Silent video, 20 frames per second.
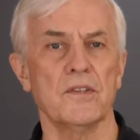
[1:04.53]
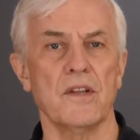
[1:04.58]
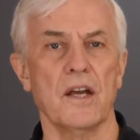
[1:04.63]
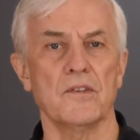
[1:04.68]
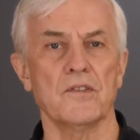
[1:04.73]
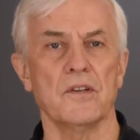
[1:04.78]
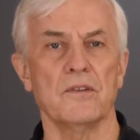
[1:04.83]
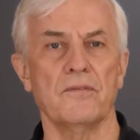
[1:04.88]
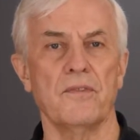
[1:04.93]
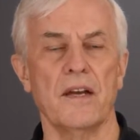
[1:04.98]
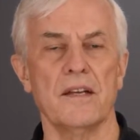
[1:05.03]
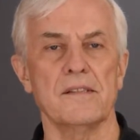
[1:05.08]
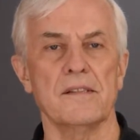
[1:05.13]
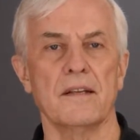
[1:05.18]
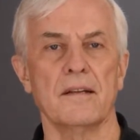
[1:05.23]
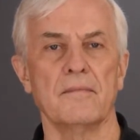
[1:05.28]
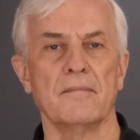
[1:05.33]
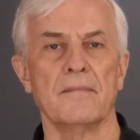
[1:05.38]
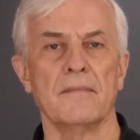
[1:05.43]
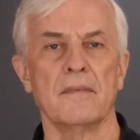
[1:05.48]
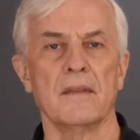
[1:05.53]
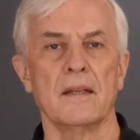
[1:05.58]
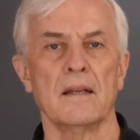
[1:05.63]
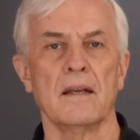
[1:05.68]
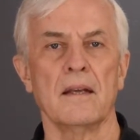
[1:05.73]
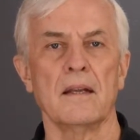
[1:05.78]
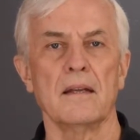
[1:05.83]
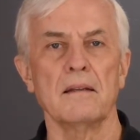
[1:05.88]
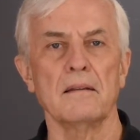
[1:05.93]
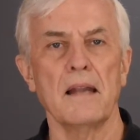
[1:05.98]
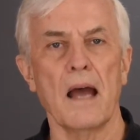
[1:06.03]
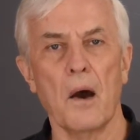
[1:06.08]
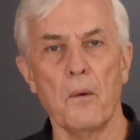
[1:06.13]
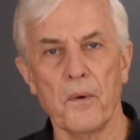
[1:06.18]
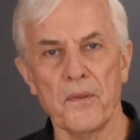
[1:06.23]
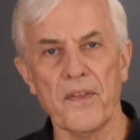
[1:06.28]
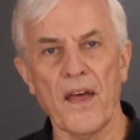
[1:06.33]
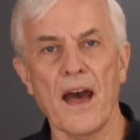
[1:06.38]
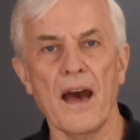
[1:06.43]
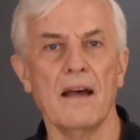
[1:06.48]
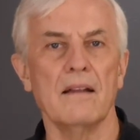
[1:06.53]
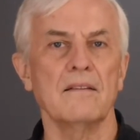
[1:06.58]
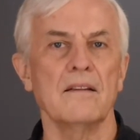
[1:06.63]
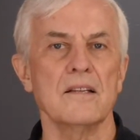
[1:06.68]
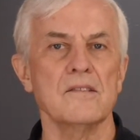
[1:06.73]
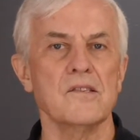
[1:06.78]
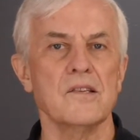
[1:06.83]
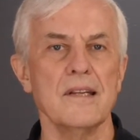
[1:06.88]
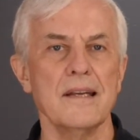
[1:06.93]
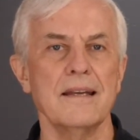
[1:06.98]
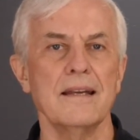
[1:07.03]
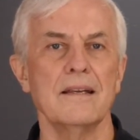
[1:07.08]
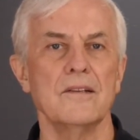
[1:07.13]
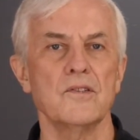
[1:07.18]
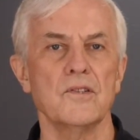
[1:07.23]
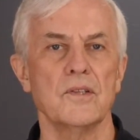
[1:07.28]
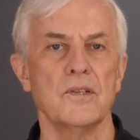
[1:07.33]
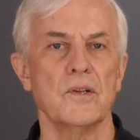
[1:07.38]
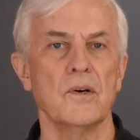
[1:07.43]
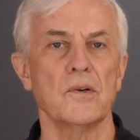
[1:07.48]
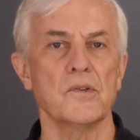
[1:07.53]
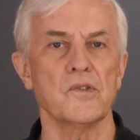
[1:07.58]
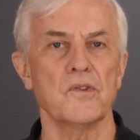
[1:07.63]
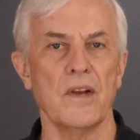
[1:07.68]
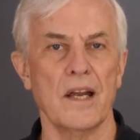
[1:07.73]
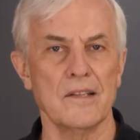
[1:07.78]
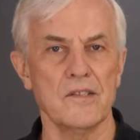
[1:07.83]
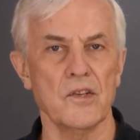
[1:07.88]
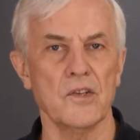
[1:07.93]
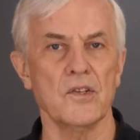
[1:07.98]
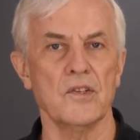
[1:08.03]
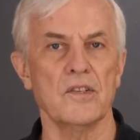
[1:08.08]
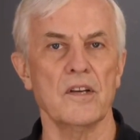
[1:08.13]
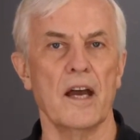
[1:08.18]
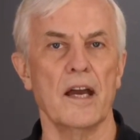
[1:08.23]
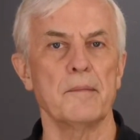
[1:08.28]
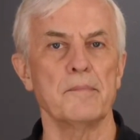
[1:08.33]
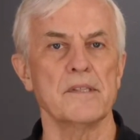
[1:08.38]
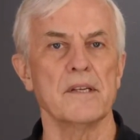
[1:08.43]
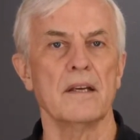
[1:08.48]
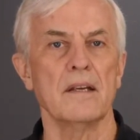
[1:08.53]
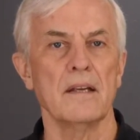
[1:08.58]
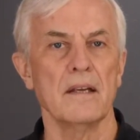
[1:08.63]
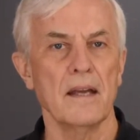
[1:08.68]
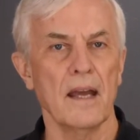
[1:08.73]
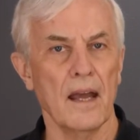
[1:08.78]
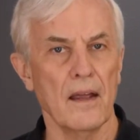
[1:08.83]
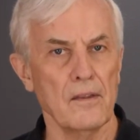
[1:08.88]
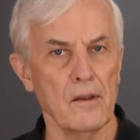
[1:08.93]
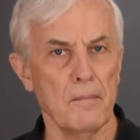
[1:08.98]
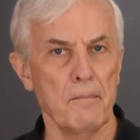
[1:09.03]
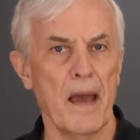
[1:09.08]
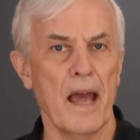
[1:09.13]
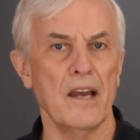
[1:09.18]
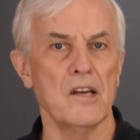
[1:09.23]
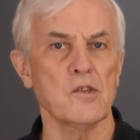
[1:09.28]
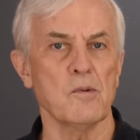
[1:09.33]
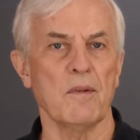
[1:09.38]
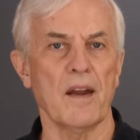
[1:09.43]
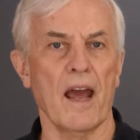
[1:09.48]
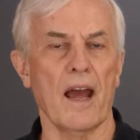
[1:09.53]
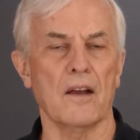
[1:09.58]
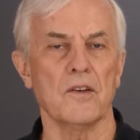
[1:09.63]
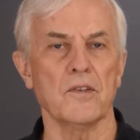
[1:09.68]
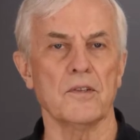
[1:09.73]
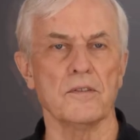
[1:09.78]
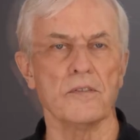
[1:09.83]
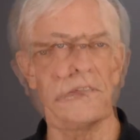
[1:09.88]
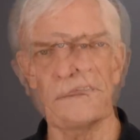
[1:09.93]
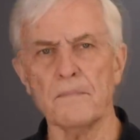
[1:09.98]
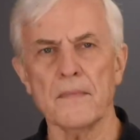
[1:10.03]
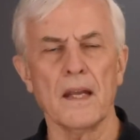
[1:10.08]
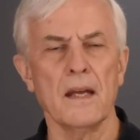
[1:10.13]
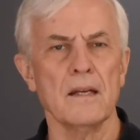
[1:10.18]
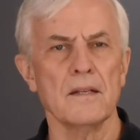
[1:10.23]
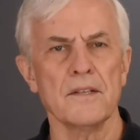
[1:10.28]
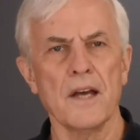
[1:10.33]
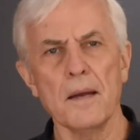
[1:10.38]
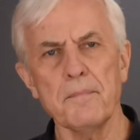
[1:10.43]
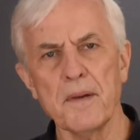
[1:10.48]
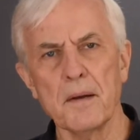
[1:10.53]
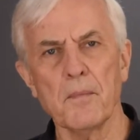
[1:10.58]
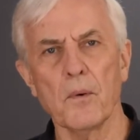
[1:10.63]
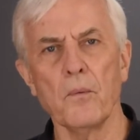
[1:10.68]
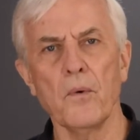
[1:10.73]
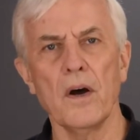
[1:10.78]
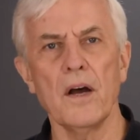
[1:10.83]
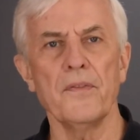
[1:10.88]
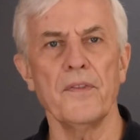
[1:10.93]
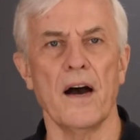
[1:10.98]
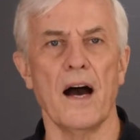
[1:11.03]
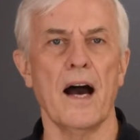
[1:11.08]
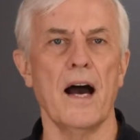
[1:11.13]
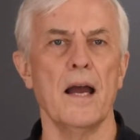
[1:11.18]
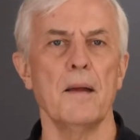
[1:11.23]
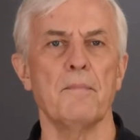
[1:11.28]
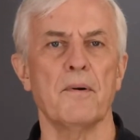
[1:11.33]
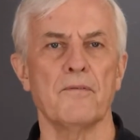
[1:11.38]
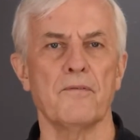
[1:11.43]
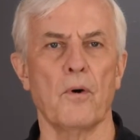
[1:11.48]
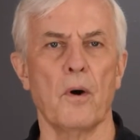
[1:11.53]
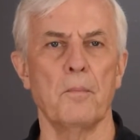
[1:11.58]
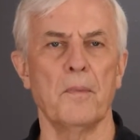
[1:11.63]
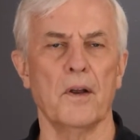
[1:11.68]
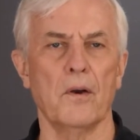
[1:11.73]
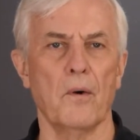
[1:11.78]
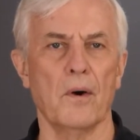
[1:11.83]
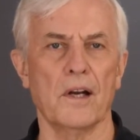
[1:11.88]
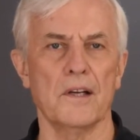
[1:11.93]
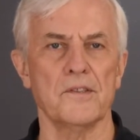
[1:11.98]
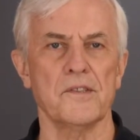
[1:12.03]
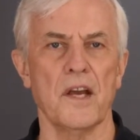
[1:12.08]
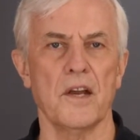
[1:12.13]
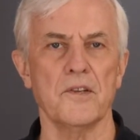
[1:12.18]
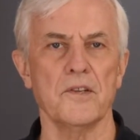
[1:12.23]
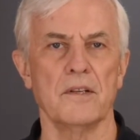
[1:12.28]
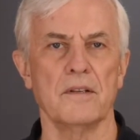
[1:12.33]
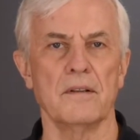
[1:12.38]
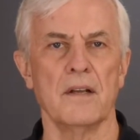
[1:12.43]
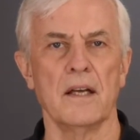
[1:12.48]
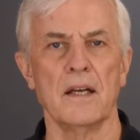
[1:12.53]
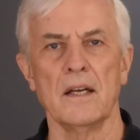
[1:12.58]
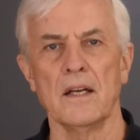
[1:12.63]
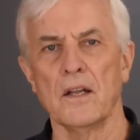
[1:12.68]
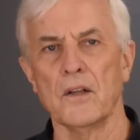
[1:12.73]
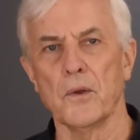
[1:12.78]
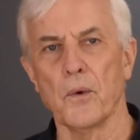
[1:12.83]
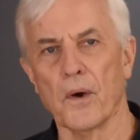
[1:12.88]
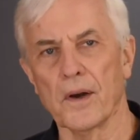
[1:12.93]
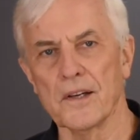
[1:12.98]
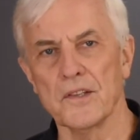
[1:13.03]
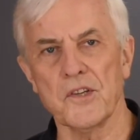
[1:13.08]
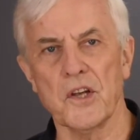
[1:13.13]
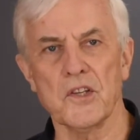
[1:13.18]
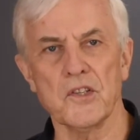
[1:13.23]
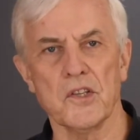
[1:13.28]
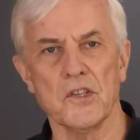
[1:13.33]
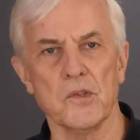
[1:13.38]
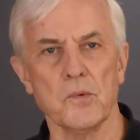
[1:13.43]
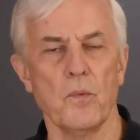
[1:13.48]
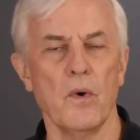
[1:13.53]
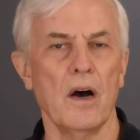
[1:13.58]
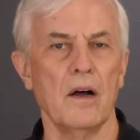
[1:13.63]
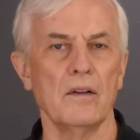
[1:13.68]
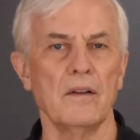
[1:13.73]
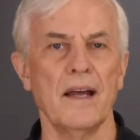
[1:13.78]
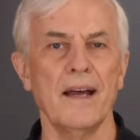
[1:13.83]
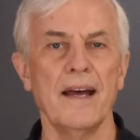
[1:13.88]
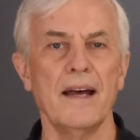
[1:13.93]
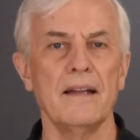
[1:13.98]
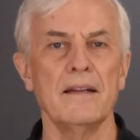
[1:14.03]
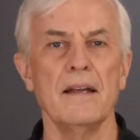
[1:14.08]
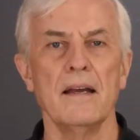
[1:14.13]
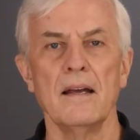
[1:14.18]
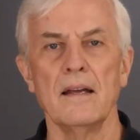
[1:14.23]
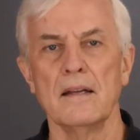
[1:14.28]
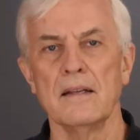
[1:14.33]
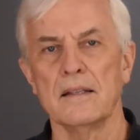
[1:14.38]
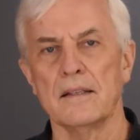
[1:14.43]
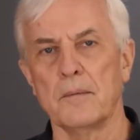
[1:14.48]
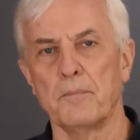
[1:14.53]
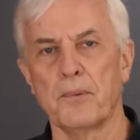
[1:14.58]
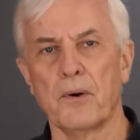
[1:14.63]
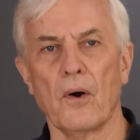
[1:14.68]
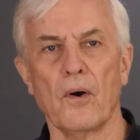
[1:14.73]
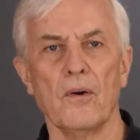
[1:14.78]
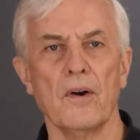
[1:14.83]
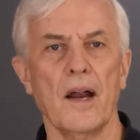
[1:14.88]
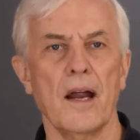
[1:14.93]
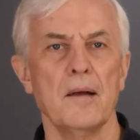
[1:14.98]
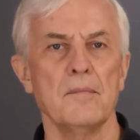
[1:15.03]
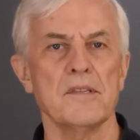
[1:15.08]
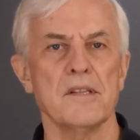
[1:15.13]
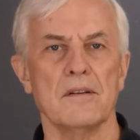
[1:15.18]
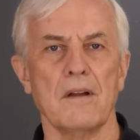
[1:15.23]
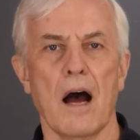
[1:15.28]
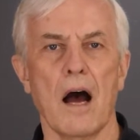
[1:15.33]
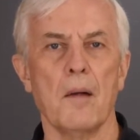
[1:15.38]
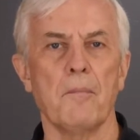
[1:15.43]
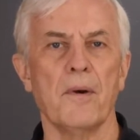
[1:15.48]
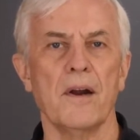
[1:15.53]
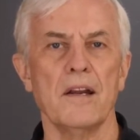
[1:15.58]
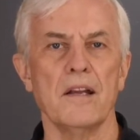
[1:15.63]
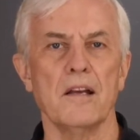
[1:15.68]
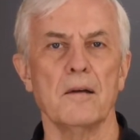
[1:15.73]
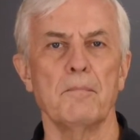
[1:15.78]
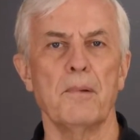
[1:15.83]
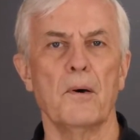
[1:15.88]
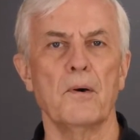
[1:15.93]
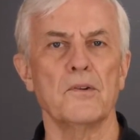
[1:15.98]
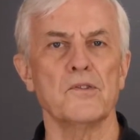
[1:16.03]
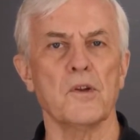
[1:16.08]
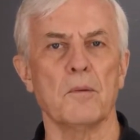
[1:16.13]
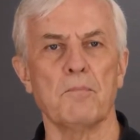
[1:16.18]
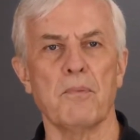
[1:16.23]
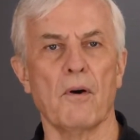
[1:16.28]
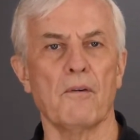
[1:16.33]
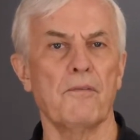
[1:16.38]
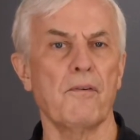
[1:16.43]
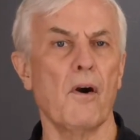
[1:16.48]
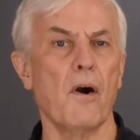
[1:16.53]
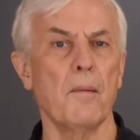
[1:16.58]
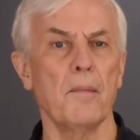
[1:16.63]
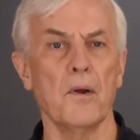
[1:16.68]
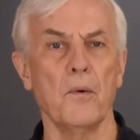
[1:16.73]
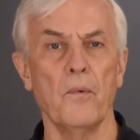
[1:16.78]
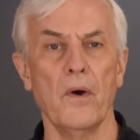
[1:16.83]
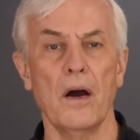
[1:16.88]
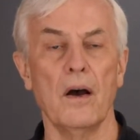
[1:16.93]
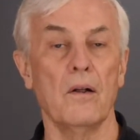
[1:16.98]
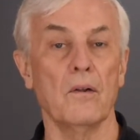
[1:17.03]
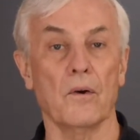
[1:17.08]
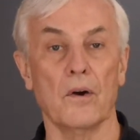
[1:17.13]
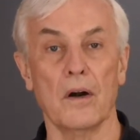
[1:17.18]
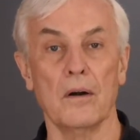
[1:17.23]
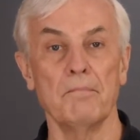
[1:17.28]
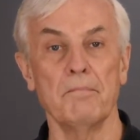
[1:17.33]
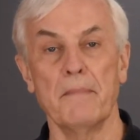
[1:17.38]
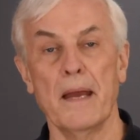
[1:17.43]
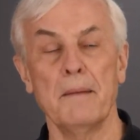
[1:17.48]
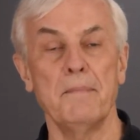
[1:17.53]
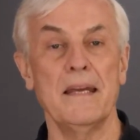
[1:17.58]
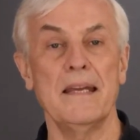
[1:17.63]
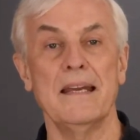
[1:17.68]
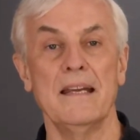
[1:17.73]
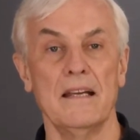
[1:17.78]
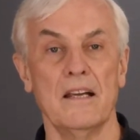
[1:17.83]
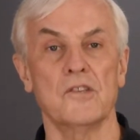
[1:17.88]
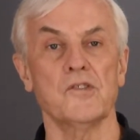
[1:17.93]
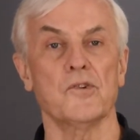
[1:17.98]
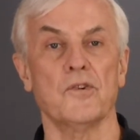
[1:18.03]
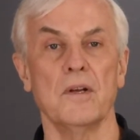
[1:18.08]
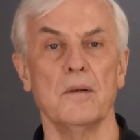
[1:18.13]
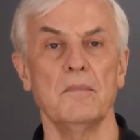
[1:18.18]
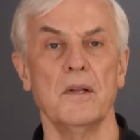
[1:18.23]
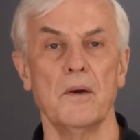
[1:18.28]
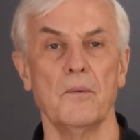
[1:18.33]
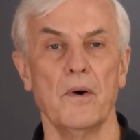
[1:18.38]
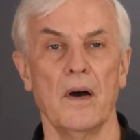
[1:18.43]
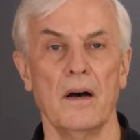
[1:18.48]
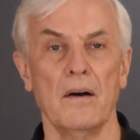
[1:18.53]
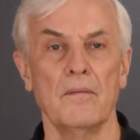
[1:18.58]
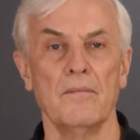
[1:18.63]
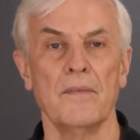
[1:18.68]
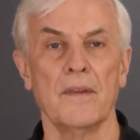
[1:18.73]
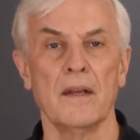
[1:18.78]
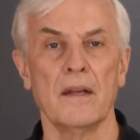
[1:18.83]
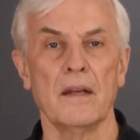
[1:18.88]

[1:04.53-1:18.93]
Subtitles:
that you're facing. Now, with that, let's dig into those transition types and the management actions. Type number 1, the high-performing organization. The organization is well-led, the programs and operating components are performing well or maybe extremely well.